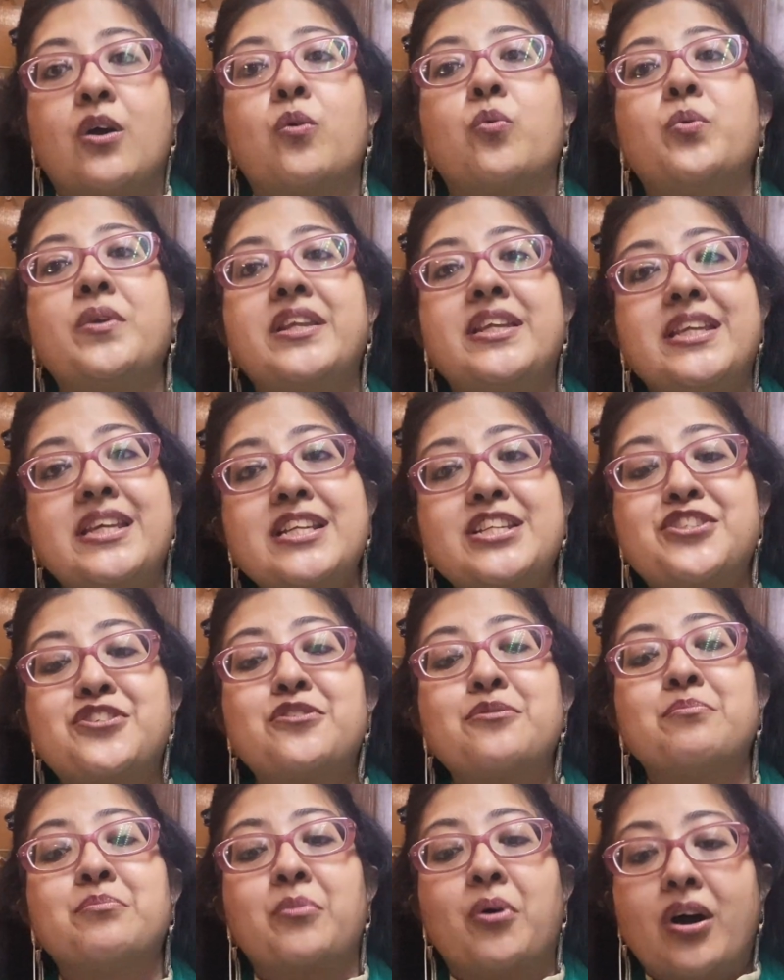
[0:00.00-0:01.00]
We need
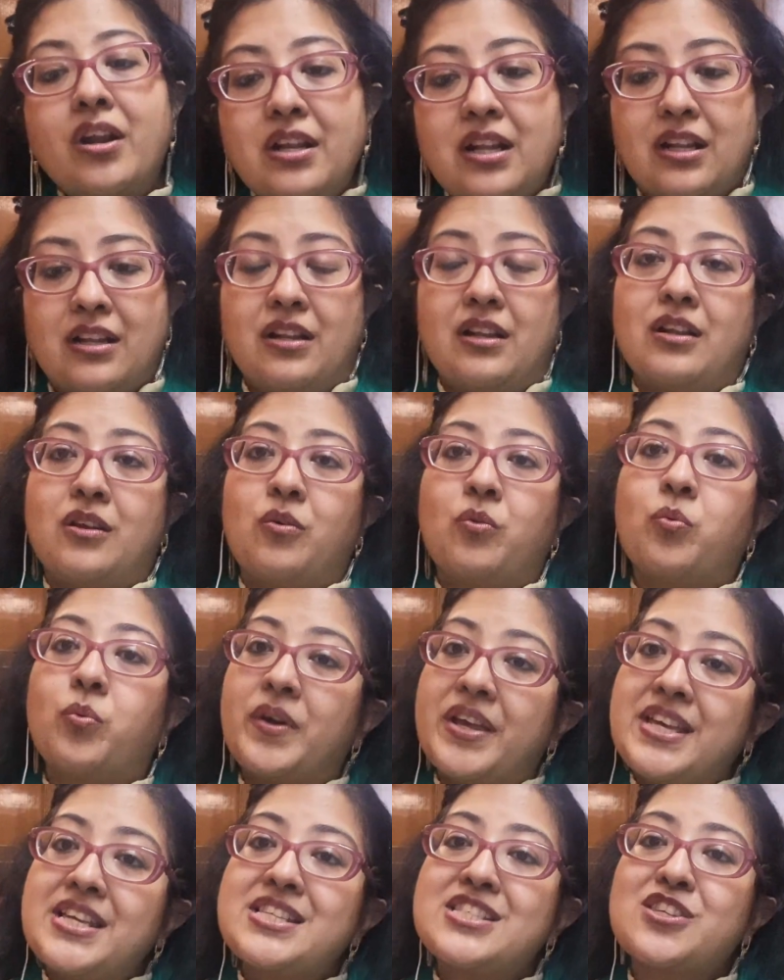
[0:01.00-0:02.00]
to model
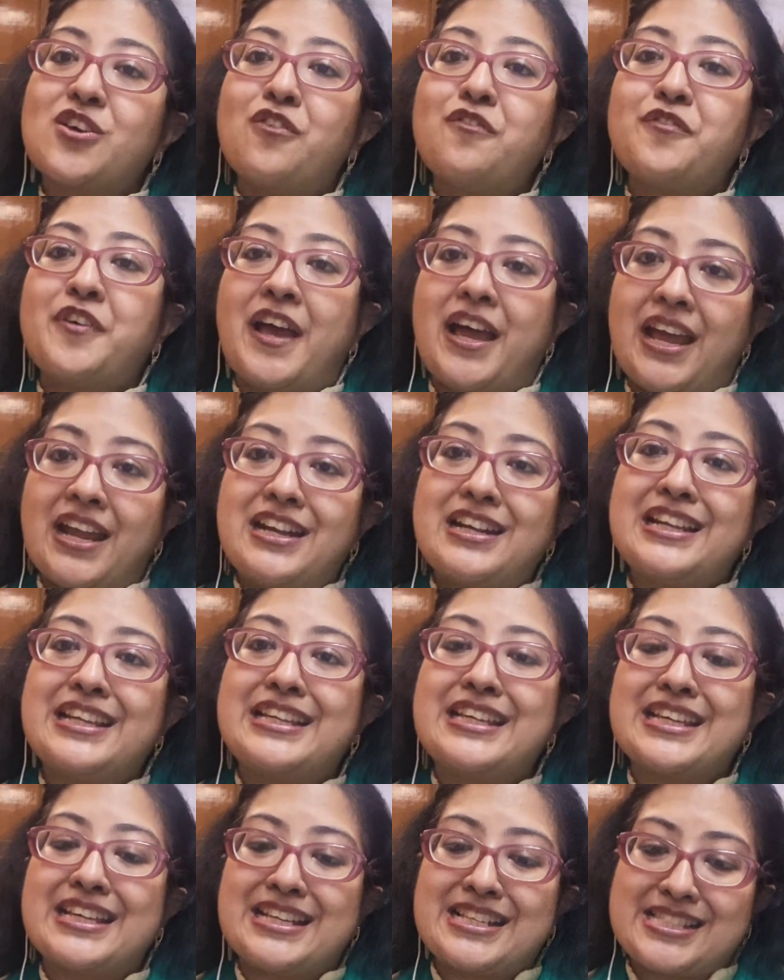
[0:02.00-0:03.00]
ways of
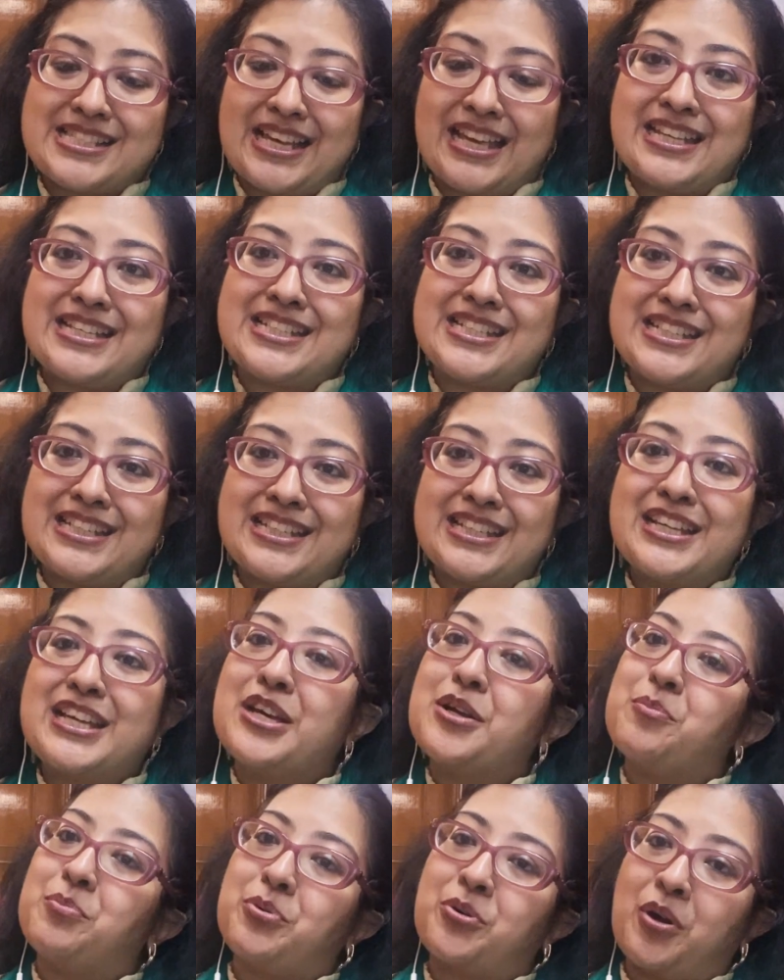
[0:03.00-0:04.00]
handling anxiety
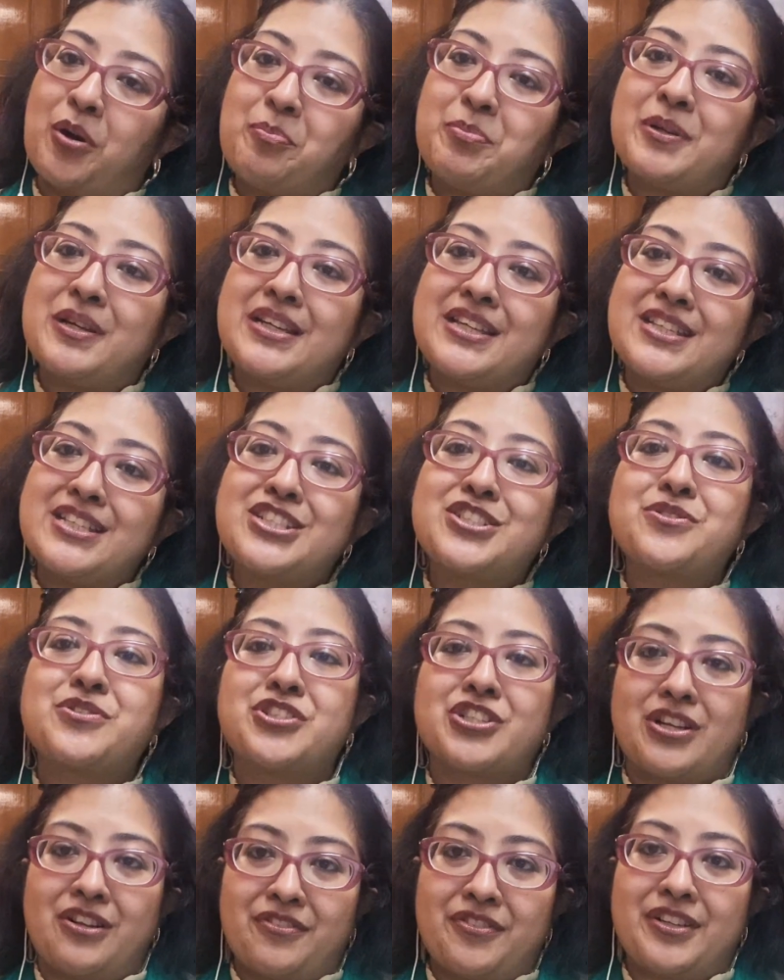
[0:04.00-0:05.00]
properly to
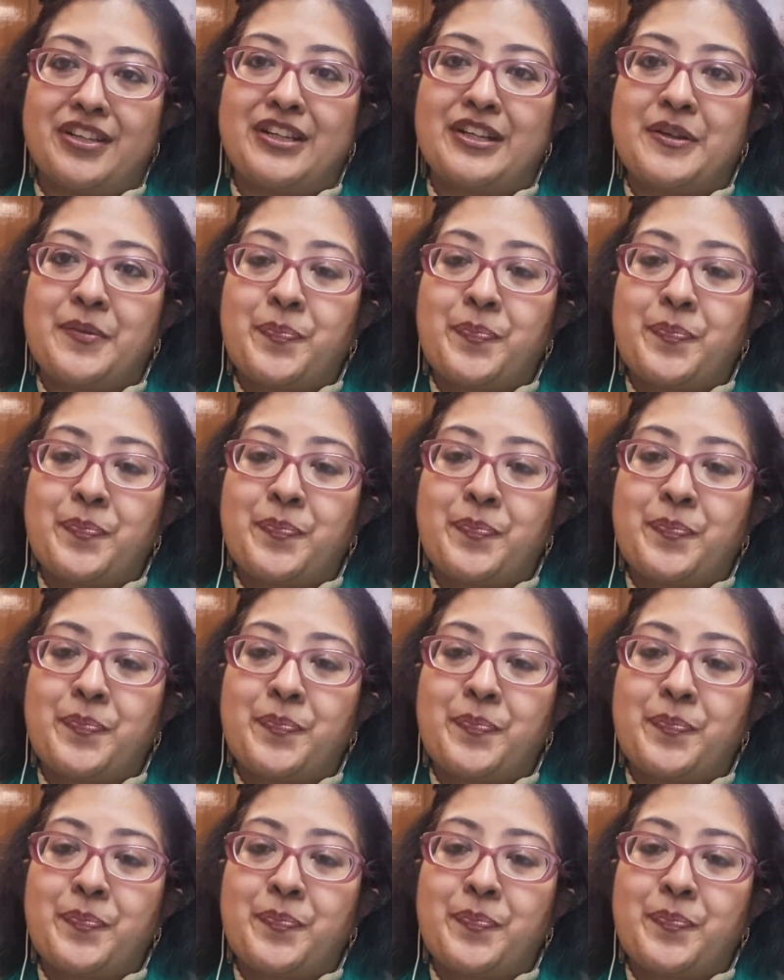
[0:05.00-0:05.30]
children.